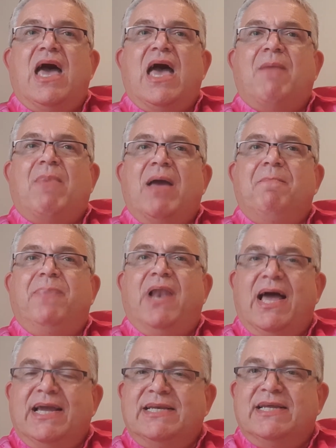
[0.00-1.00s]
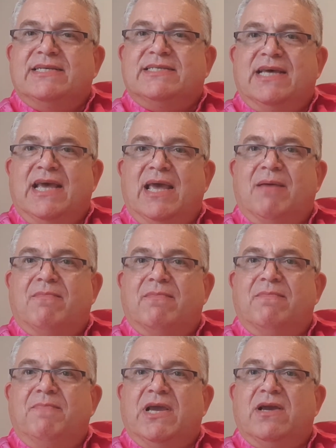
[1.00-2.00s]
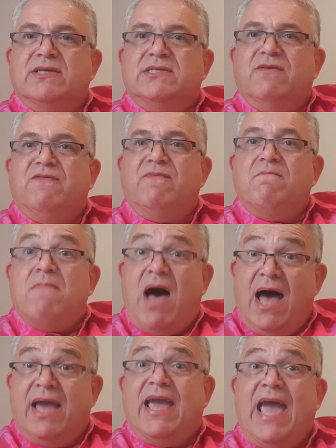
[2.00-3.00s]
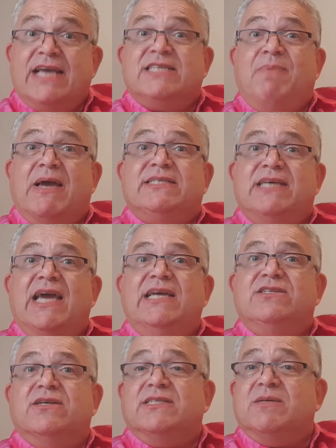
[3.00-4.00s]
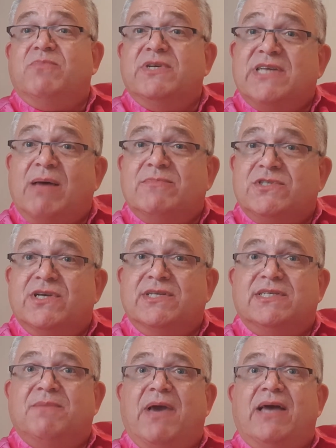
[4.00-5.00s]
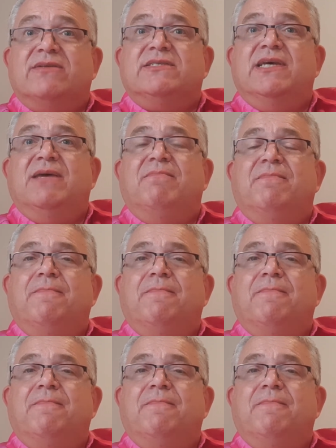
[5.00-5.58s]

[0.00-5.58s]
Am I blinded to him because of my expectations and presumptions about him?